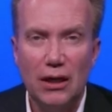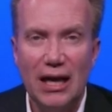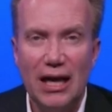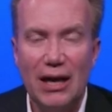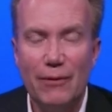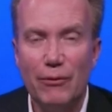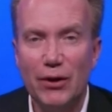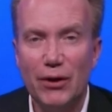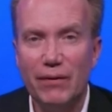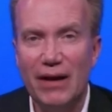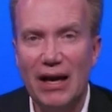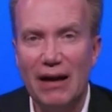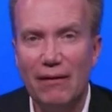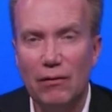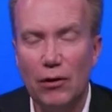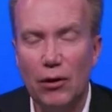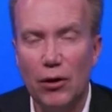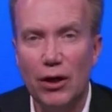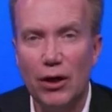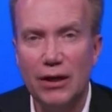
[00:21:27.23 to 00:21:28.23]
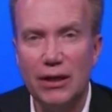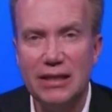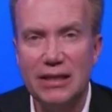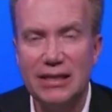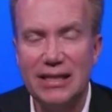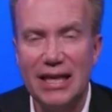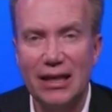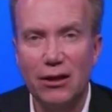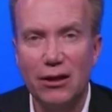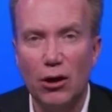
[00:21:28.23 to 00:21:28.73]
And what we have learned
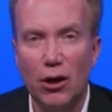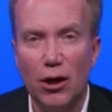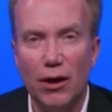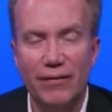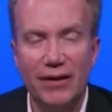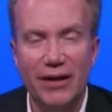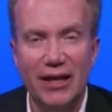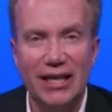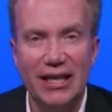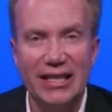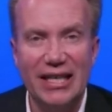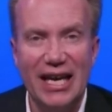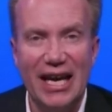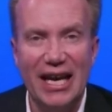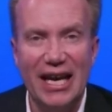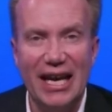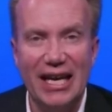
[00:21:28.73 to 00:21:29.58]
is that COVID